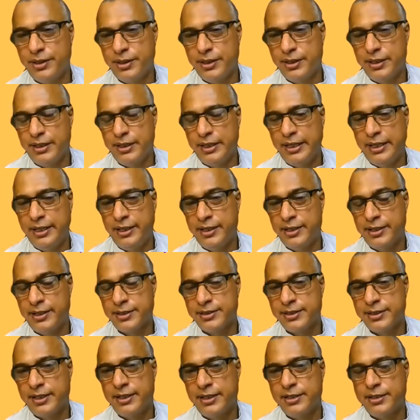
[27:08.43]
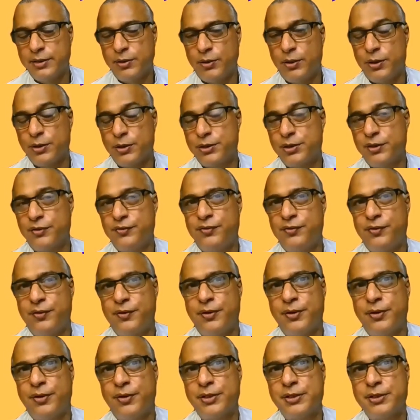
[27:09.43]
areas, and
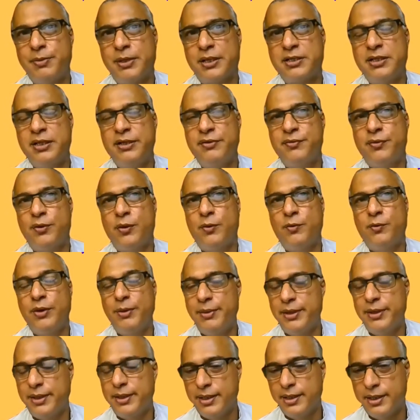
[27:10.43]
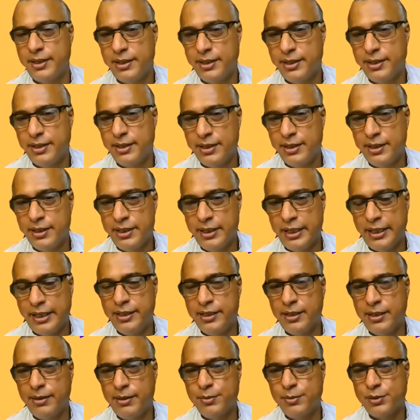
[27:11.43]
also especially for women, in
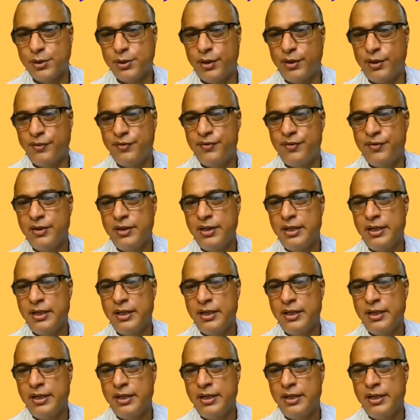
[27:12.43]
terms of